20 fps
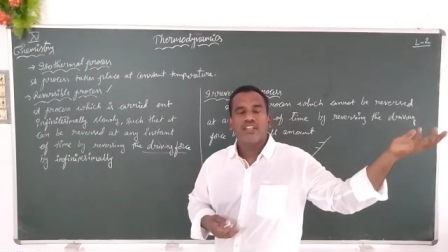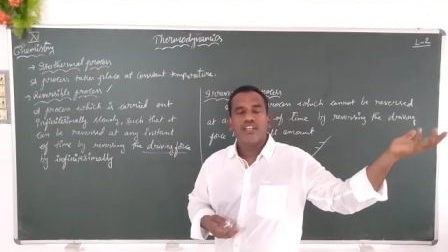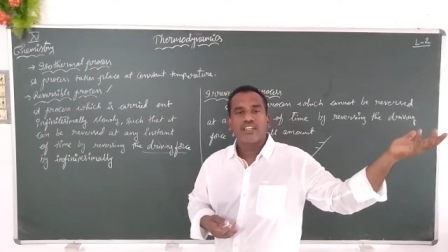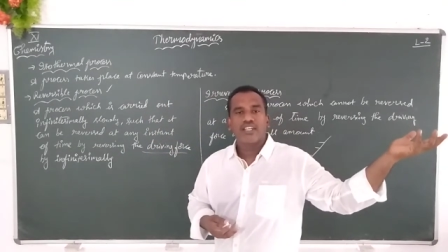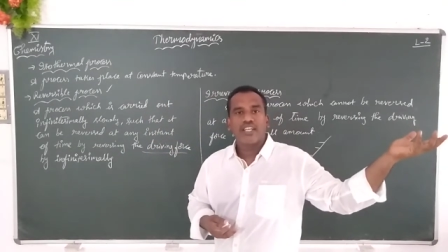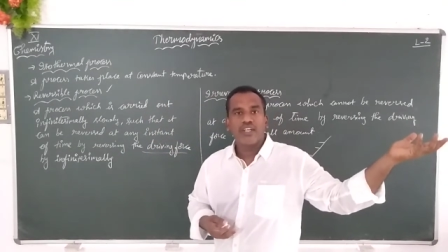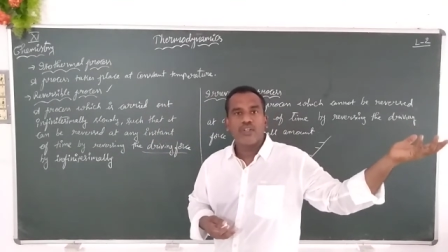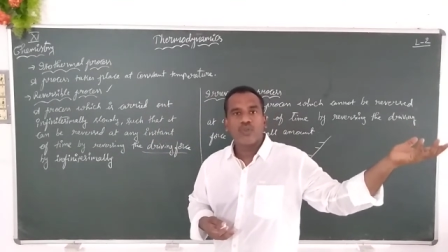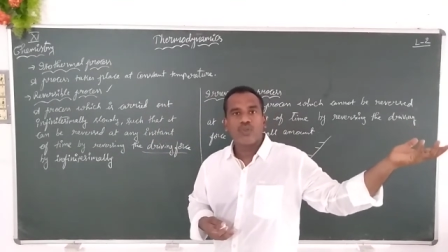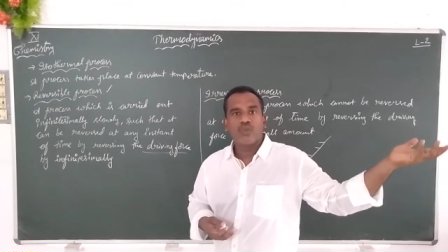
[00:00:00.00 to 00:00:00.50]

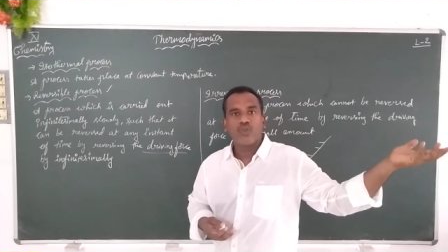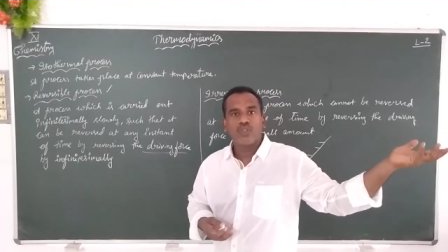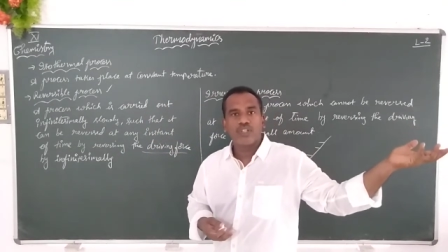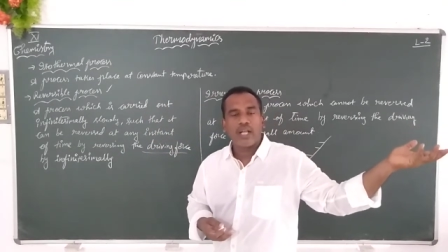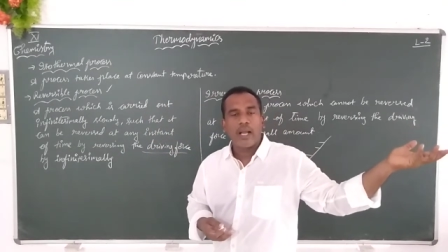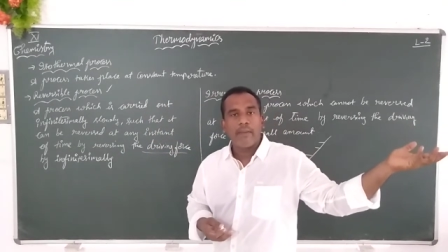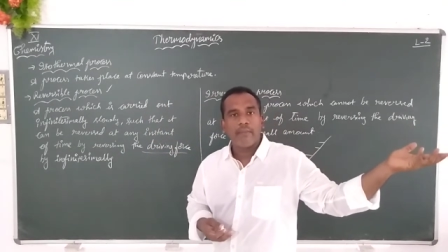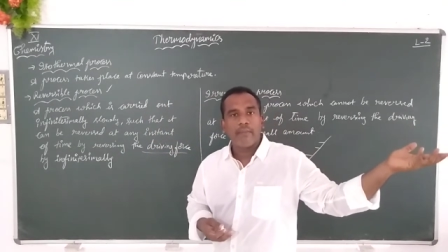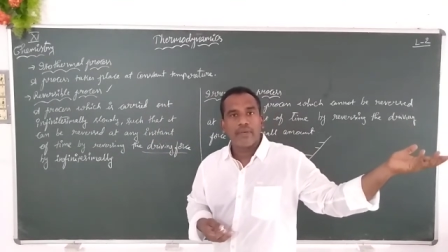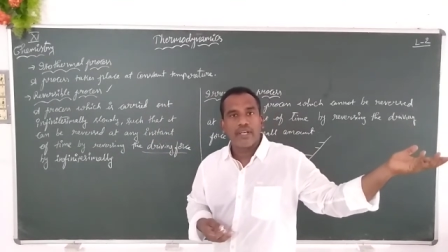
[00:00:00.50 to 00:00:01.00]
Can you
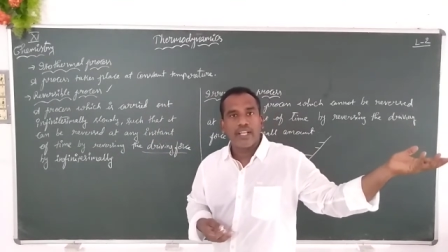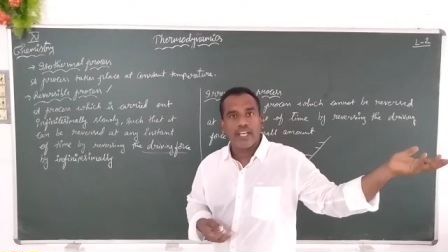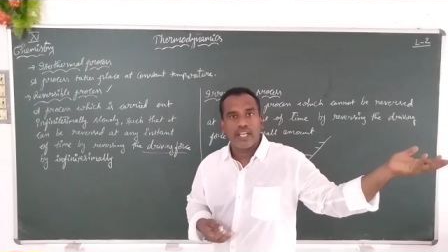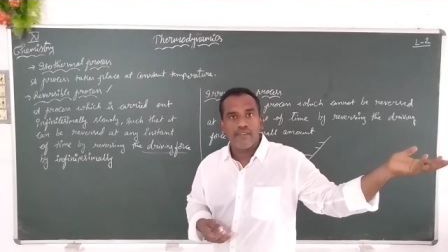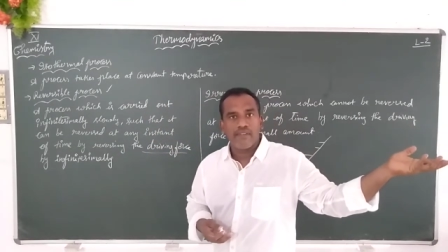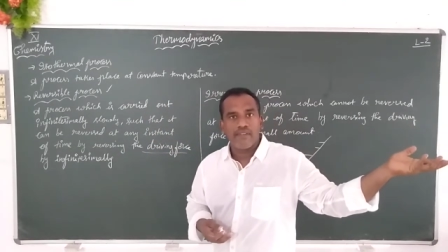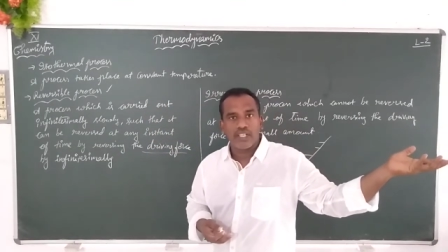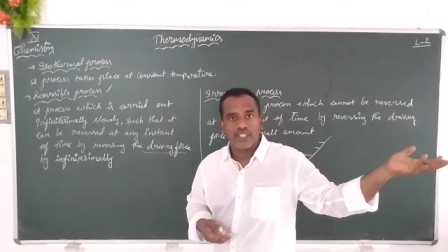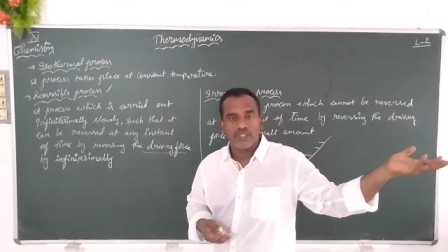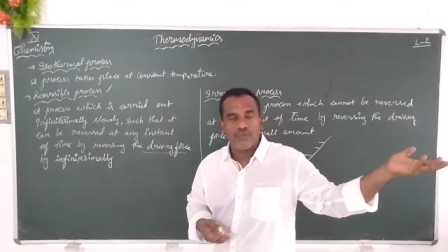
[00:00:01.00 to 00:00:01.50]
come in a
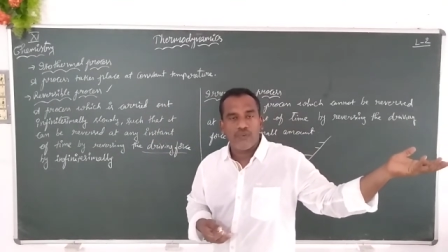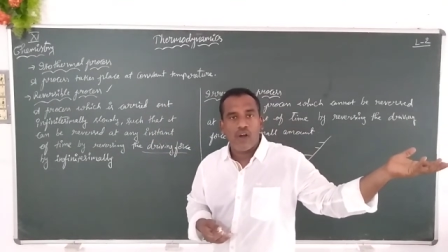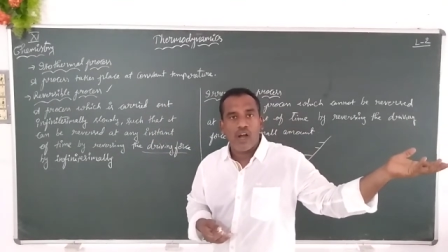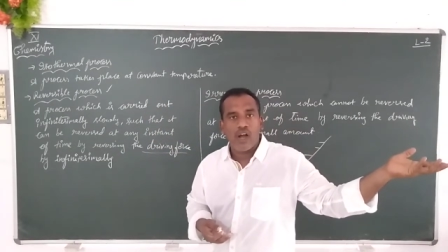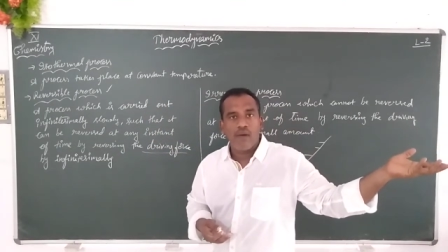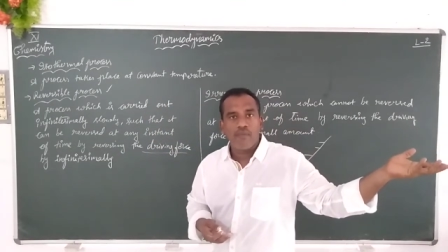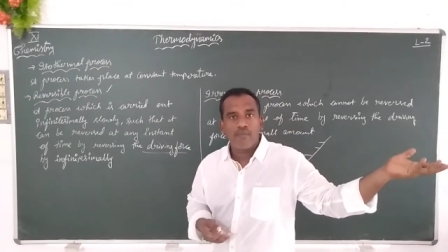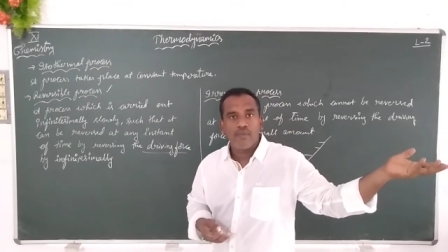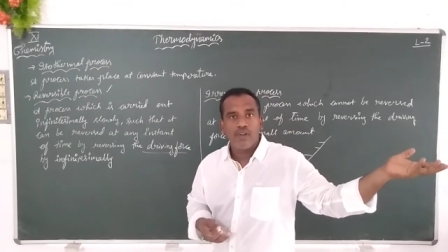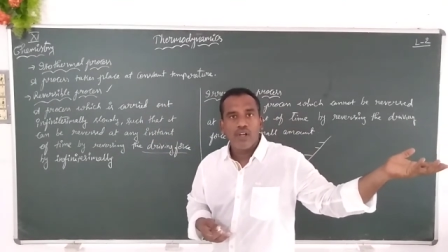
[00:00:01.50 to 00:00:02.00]
reverse
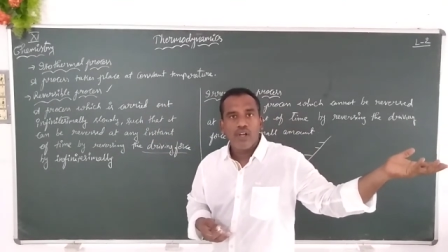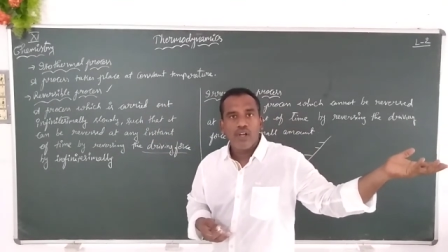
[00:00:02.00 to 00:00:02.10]
form?